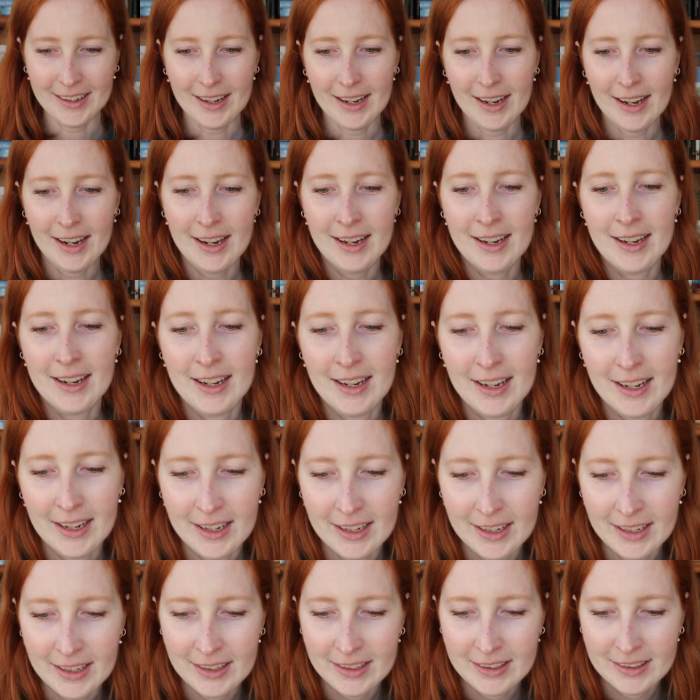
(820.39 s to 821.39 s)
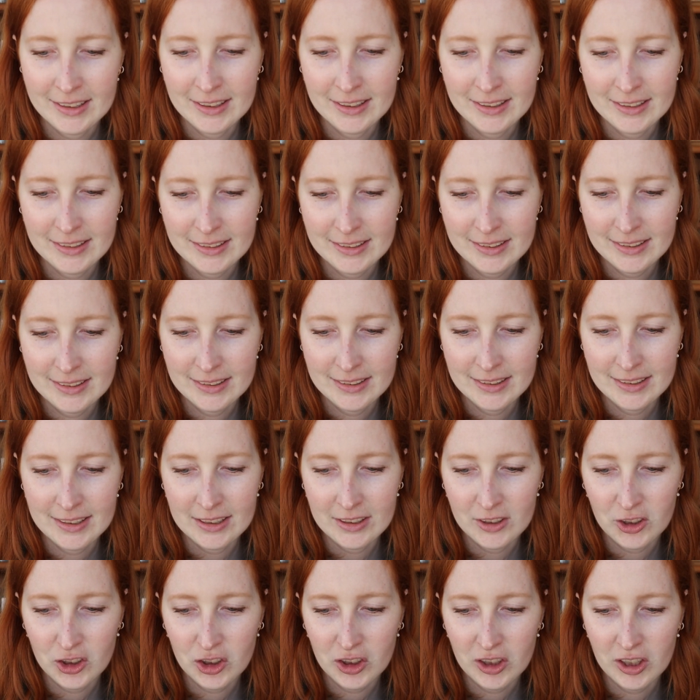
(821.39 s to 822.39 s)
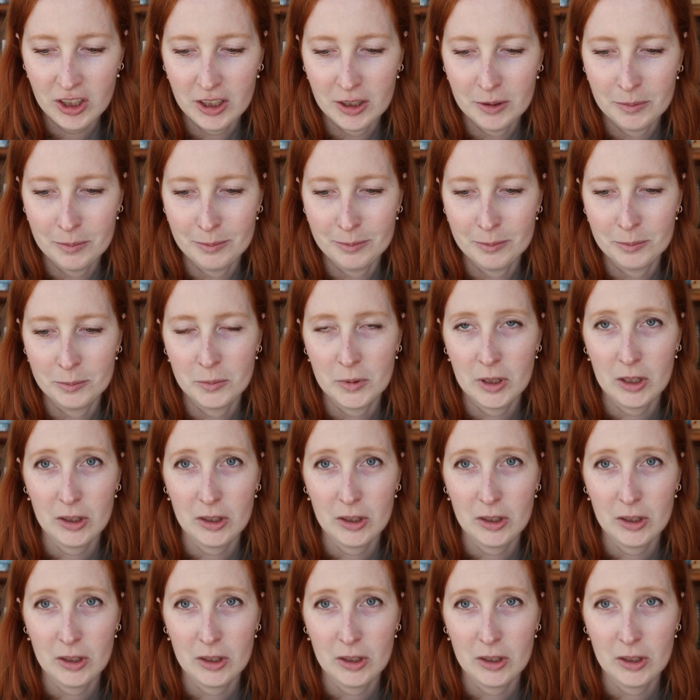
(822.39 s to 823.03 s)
I stitched him